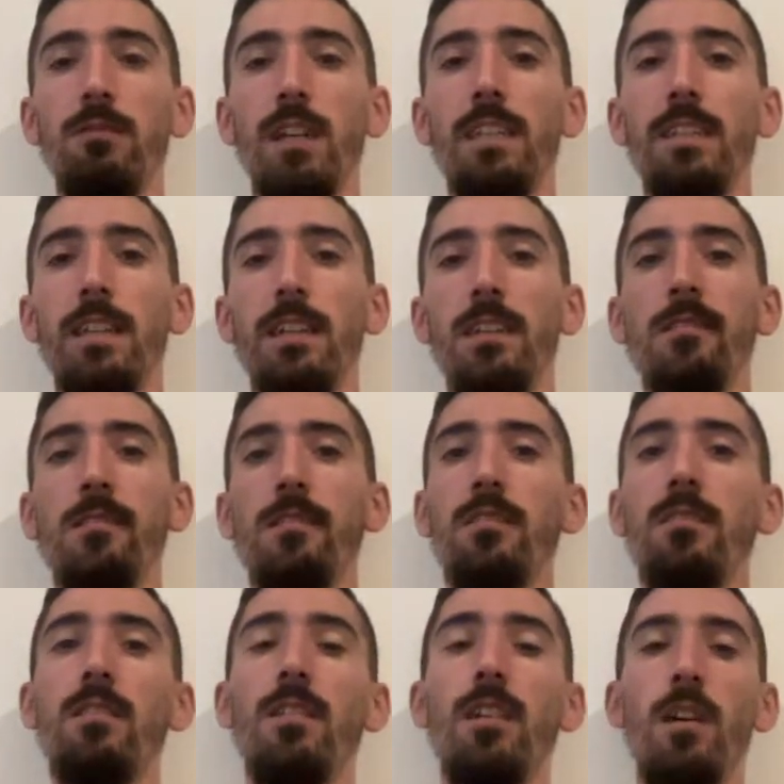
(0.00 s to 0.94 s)
it
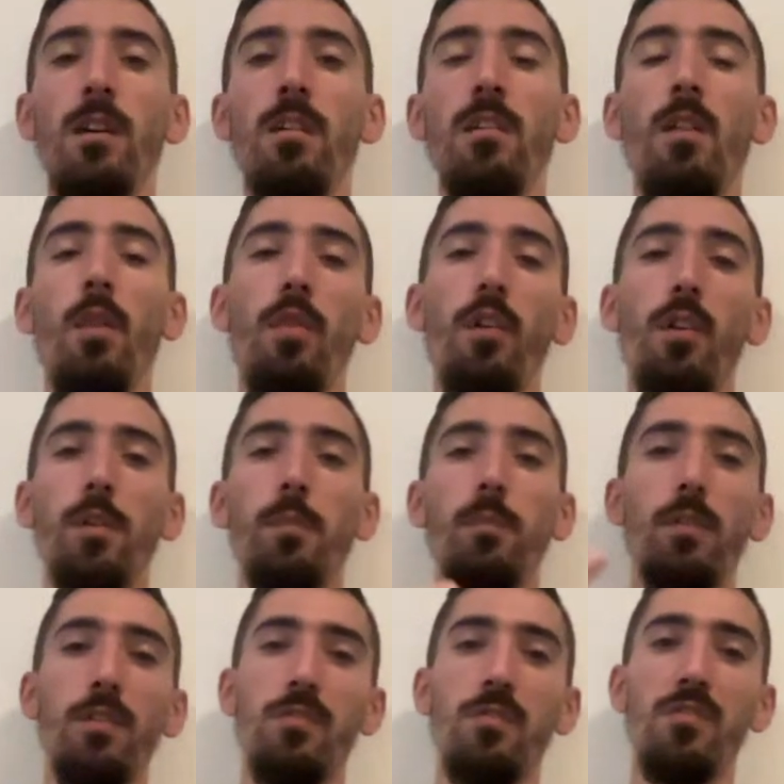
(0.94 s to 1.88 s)
is, third
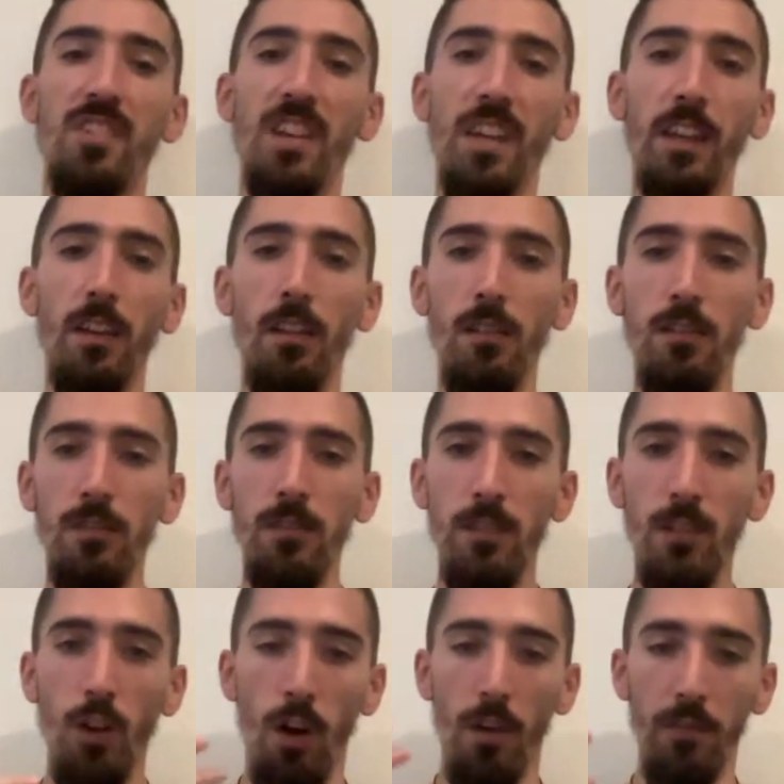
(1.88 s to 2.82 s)
person singular
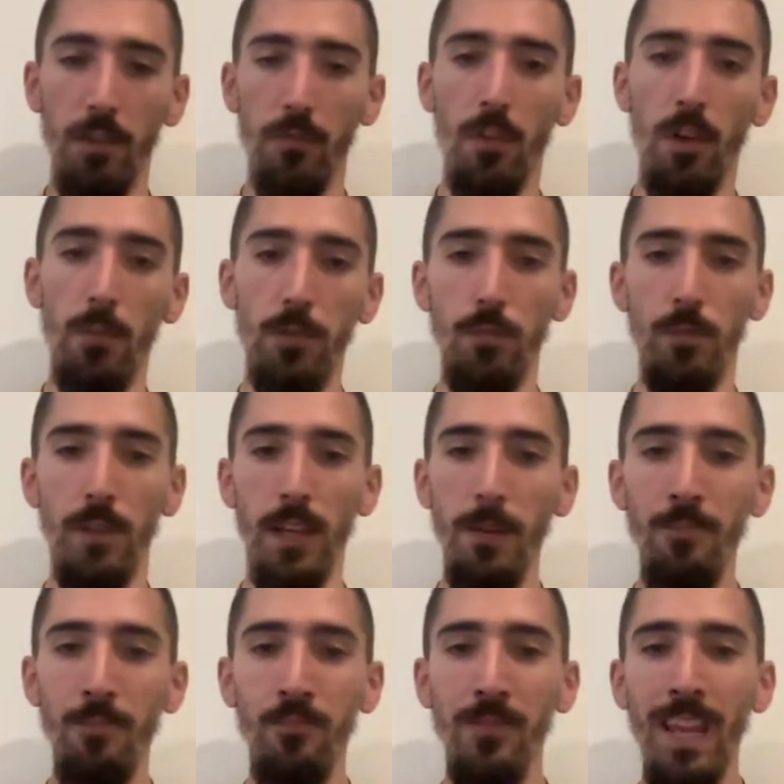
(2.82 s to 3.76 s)
of the verb to
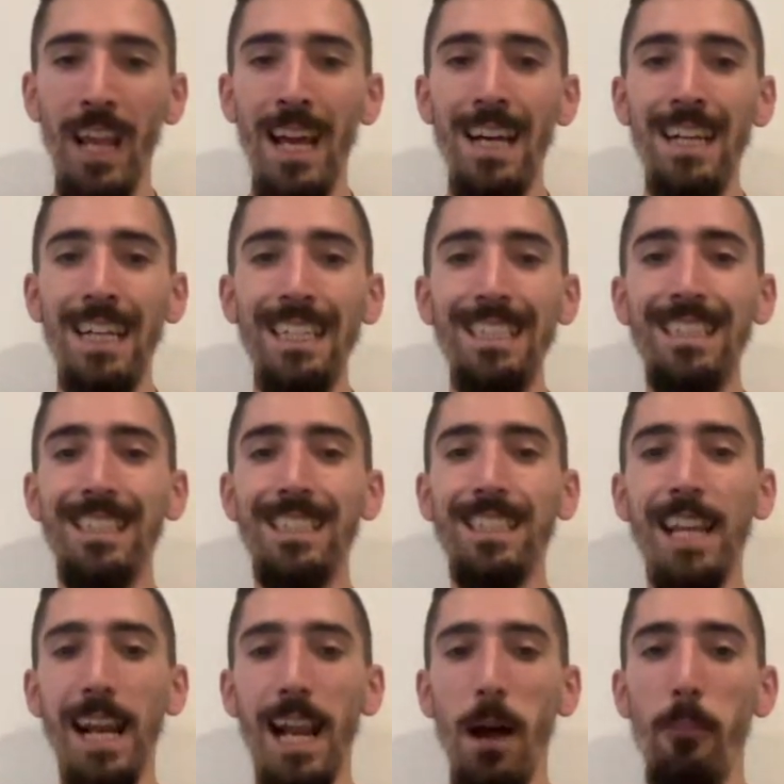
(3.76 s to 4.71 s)
be.
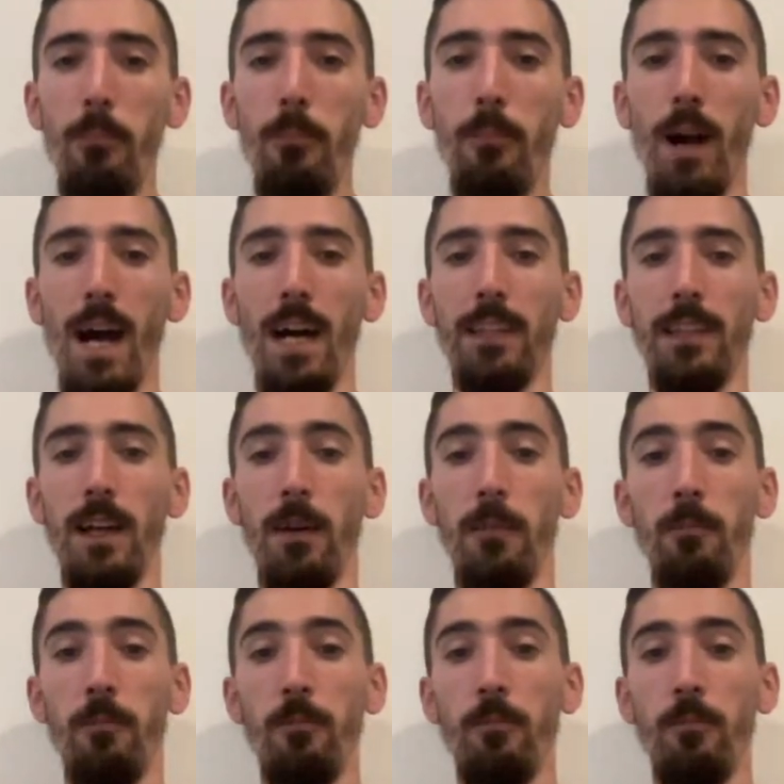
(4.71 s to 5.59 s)
Strappata.